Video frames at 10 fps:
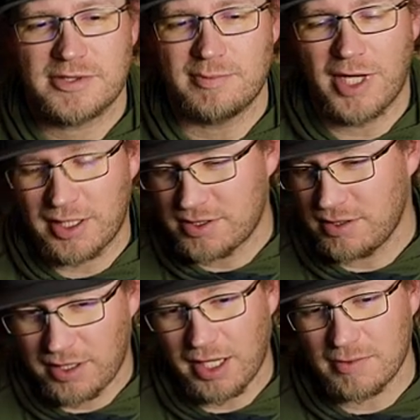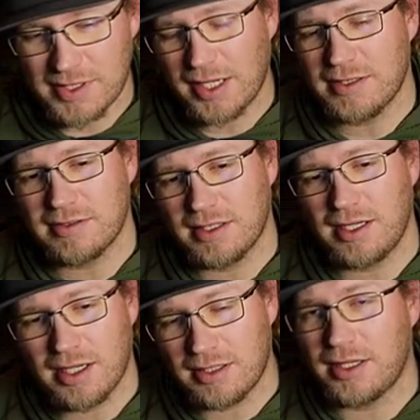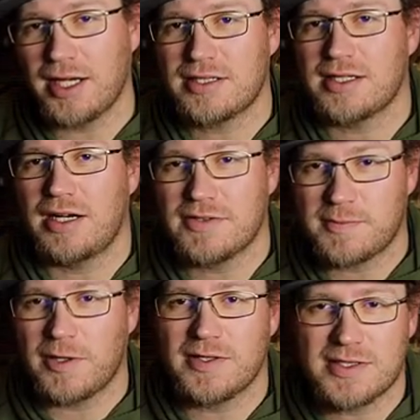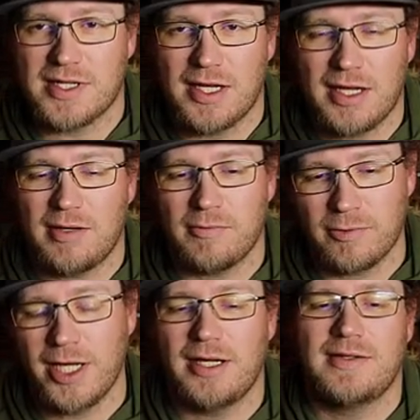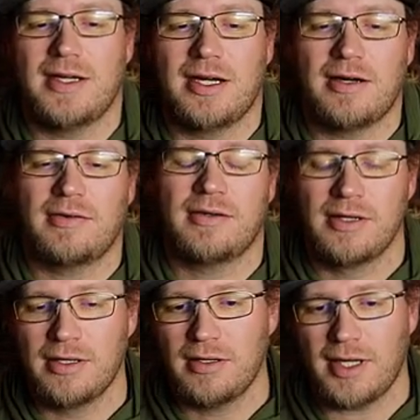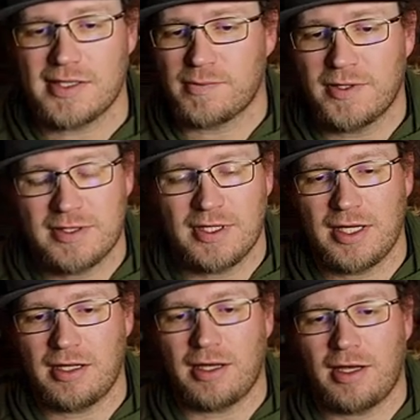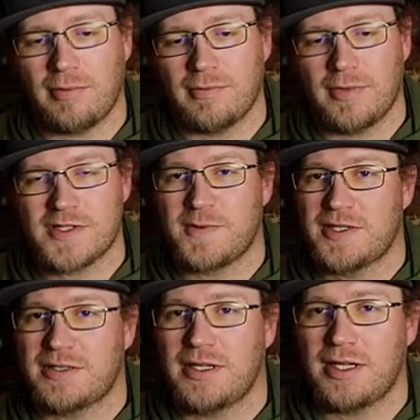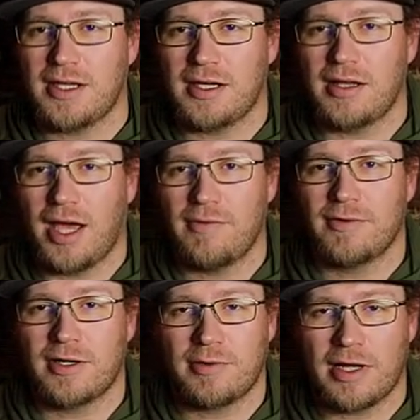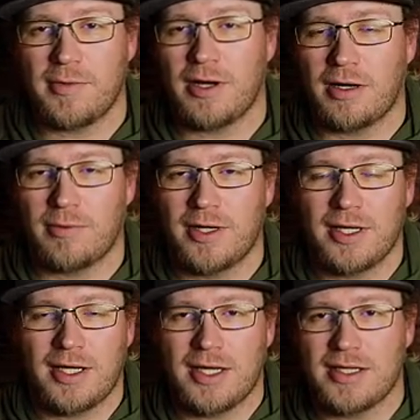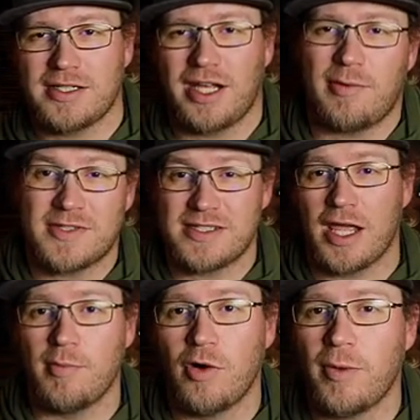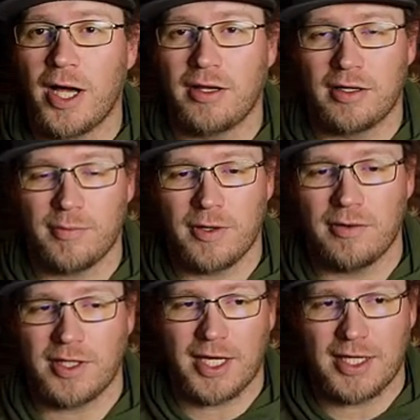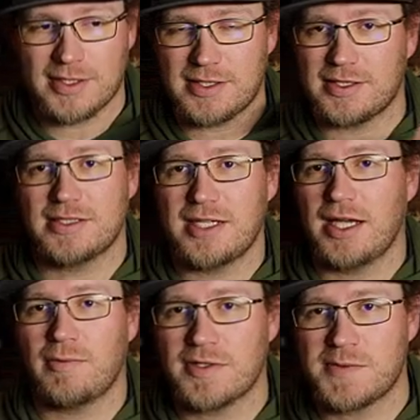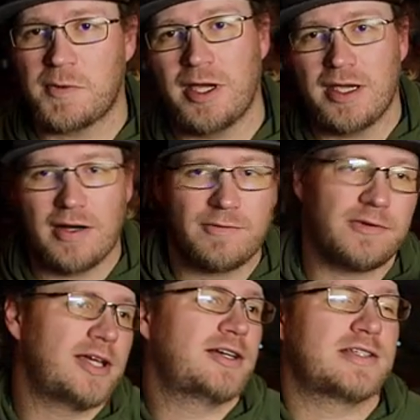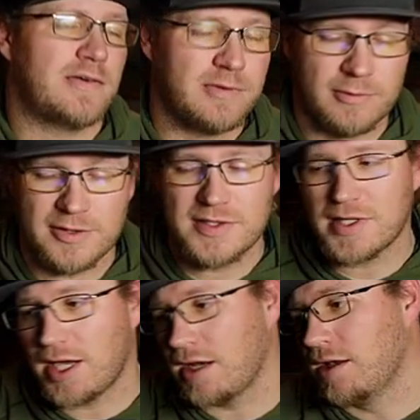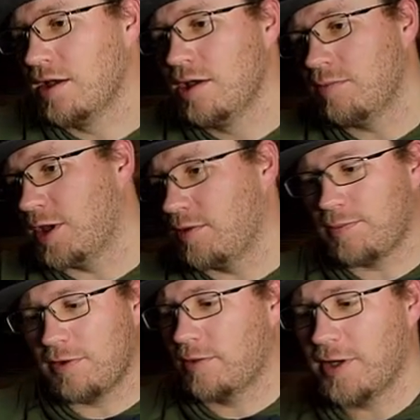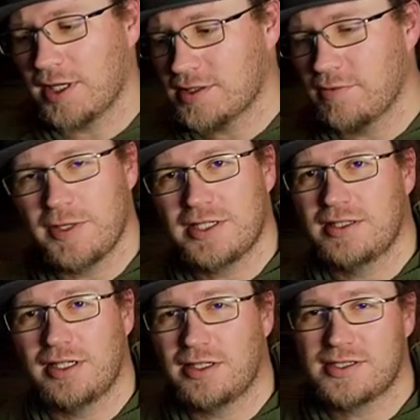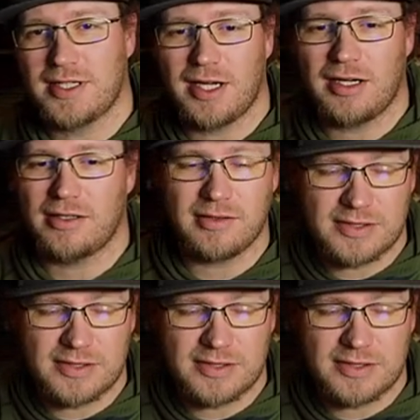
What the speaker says: making sure that the lighter side of his boat is staying weighted down. That's one thing, especially that I've learned when I've been R1ing, is you got to stay mobile in your boat. You can't just stay in one spot. You got to fling yourself to one side, maybe pull yourself back to the other side. You